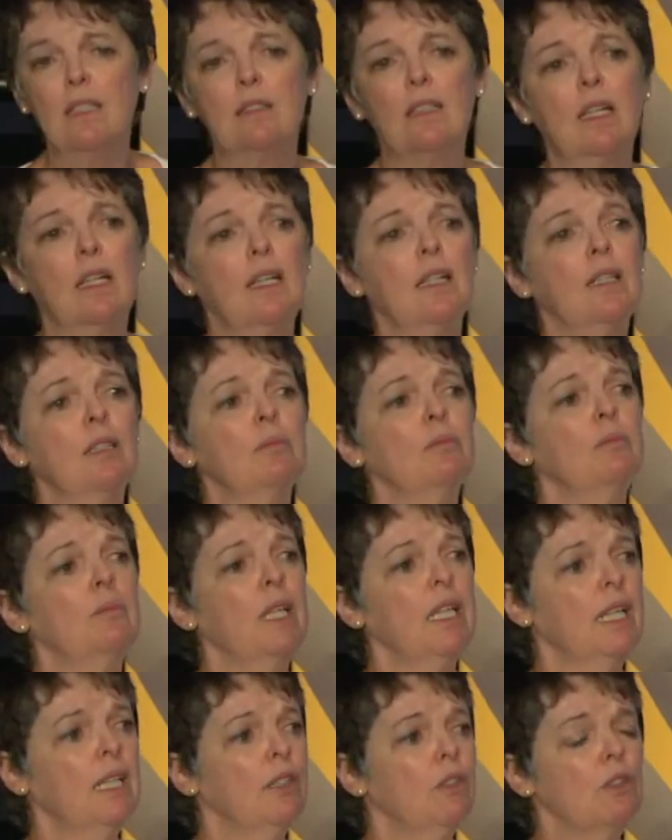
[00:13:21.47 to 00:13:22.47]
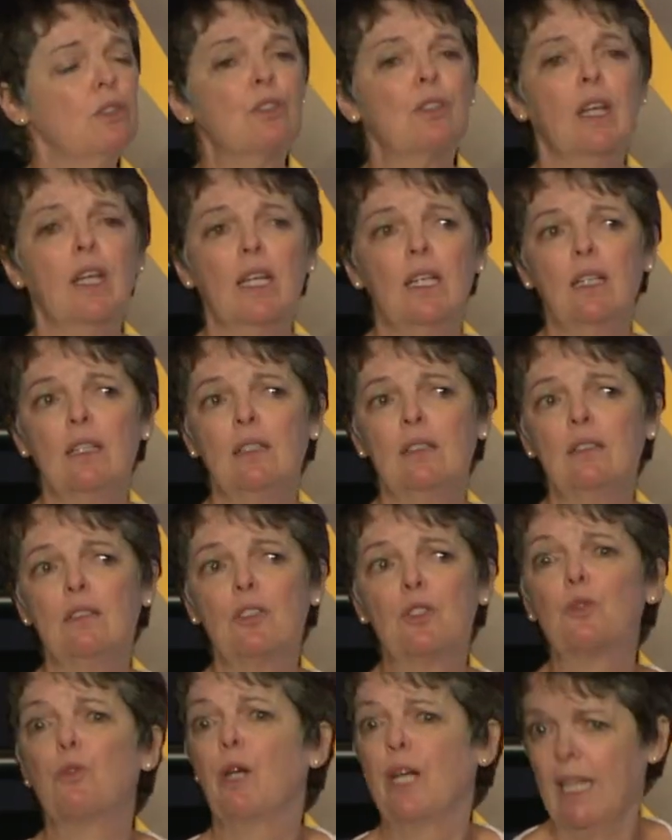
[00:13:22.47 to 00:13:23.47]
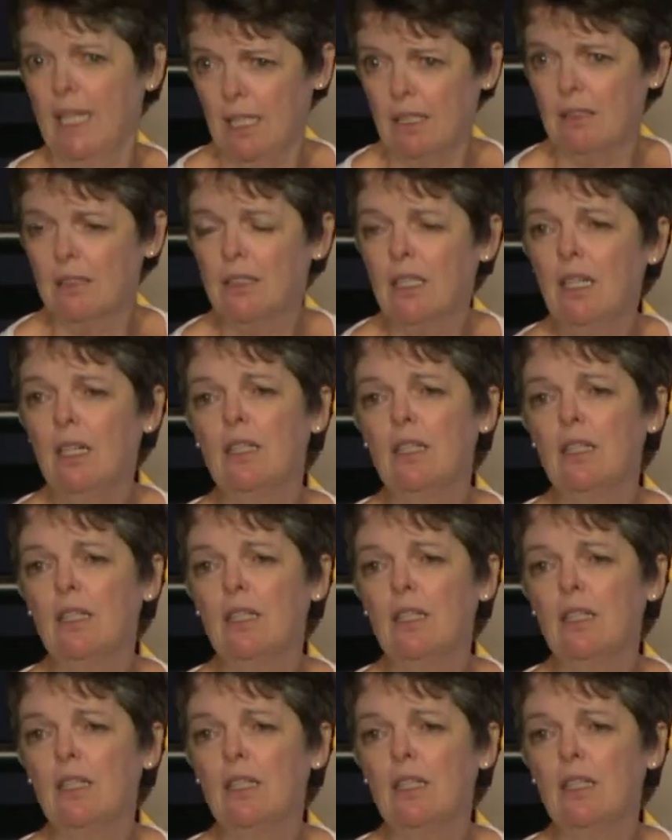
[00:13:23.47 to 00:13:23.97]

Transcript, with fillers: um, and, and dread.